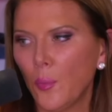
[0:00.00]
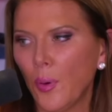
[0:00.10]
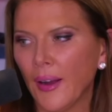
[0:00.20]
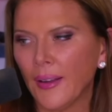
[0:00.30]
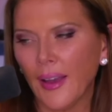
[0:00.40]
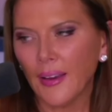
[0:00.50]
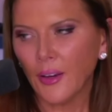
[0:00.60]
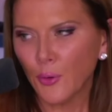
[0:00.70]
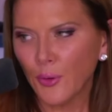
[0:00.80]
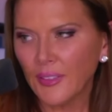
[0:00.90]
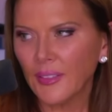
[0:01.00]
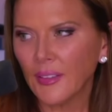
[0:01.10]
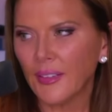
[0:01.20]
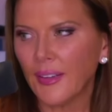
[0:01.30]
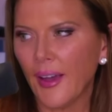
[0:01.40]
But
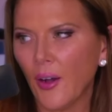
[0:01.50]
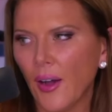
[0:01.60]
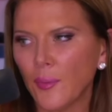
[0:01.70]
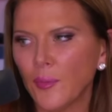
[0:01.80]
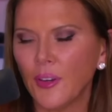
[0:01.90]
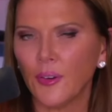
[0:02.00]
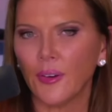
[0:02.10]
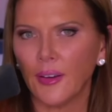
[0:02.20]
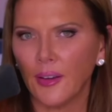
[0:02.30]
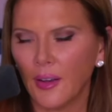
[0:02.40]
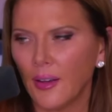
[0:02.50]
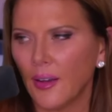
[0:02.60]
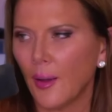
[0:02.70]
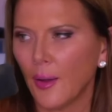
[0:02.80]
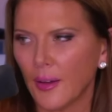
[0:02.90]
increasingly now, I'm hearing
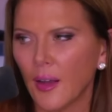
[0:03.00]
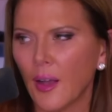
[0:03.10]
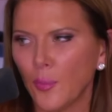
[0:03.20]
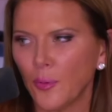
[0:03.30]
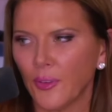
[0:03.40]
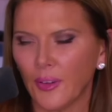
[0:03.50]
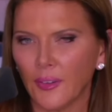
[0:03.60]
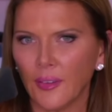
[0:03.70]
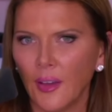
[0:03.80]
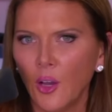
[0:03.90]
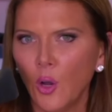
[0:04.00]
a couple things.